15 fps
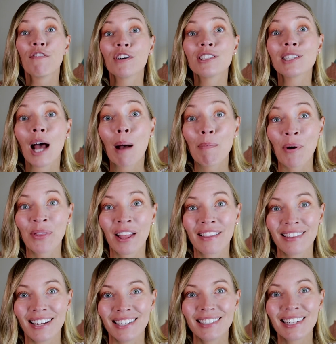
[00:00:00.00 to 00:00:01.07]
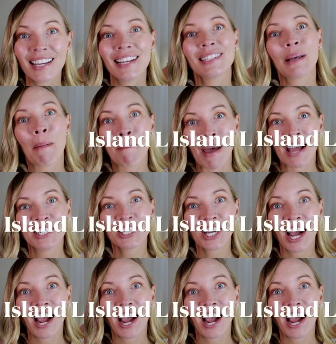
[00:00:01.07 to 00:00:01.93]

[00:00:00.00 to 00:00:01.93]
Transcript: First up on the list is Magic